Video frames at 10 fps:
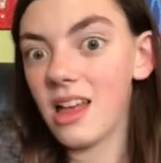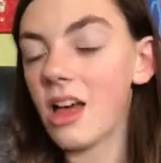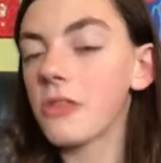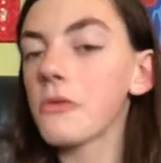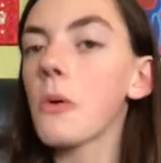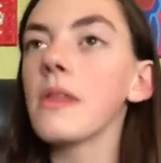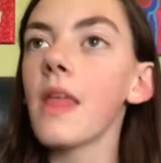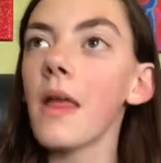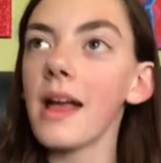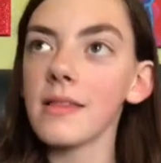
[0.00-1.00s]
I'll throw in
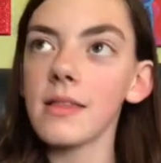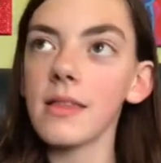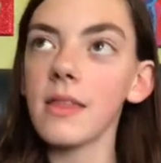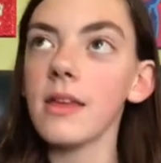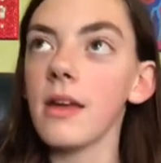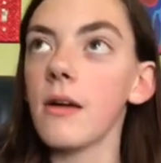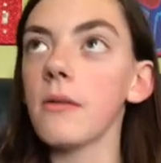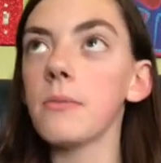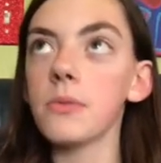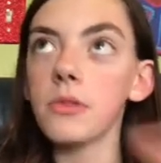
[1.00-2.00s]
the
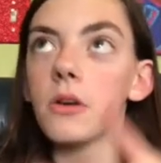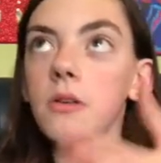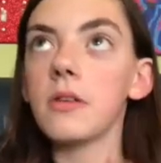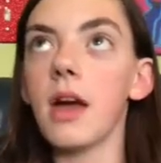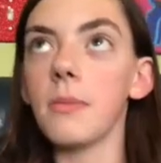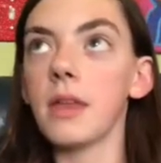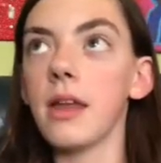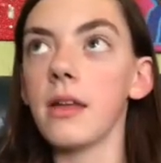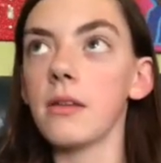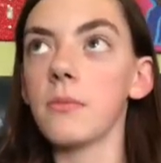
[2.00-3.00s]
third time that
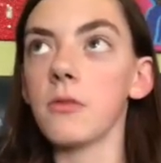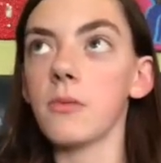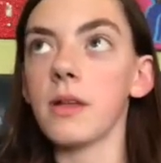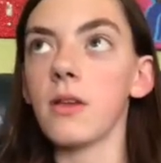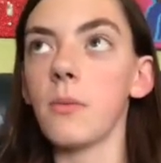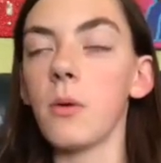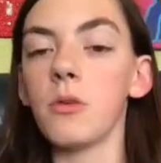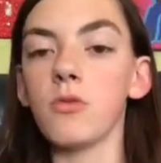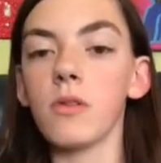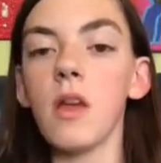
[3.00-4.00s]
I bruised my tailbone,
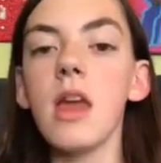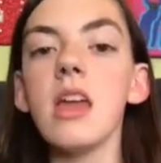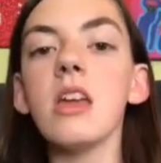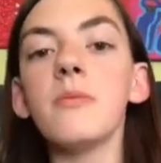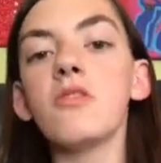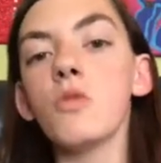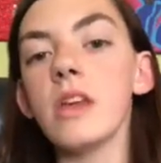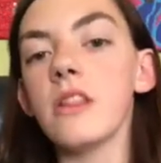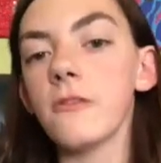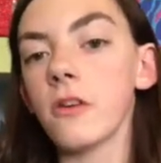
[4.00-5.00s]
which was in
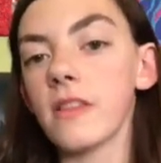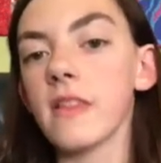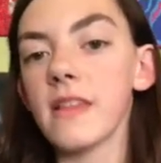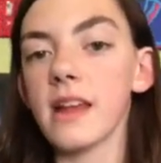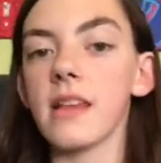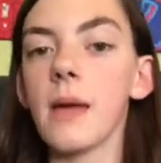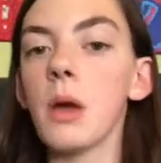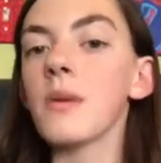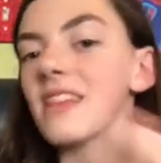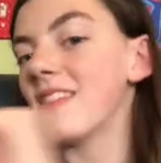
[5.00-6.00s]
between the first and the second time.
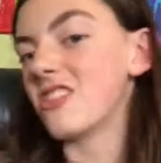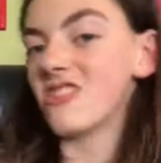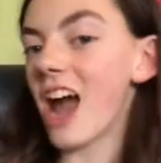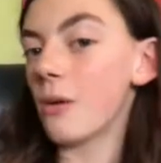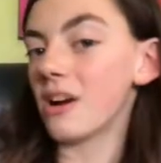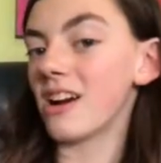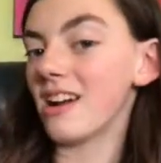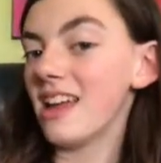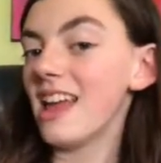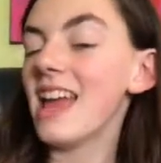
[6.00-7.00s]
I was in the shower
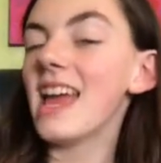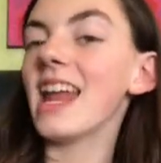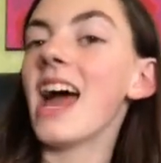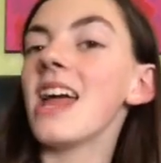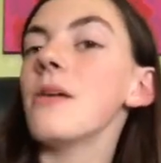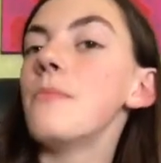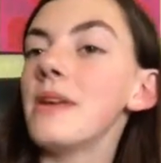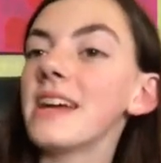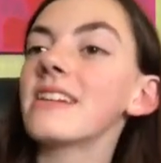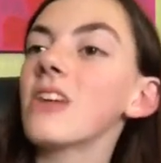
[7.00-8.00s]
and I
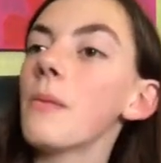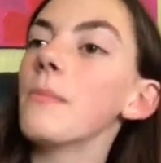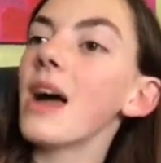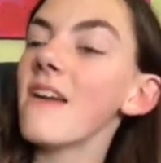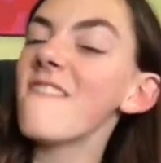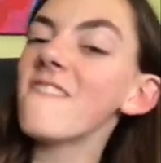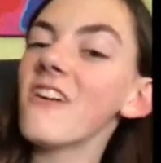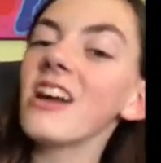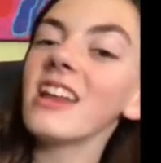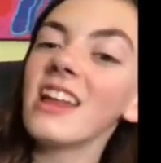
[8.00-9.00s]
picked up my
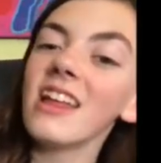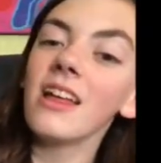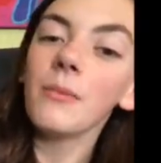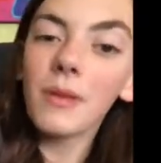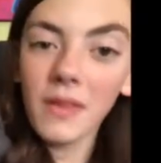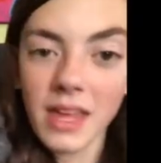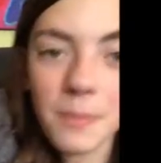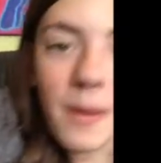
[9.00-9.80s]
foot, but like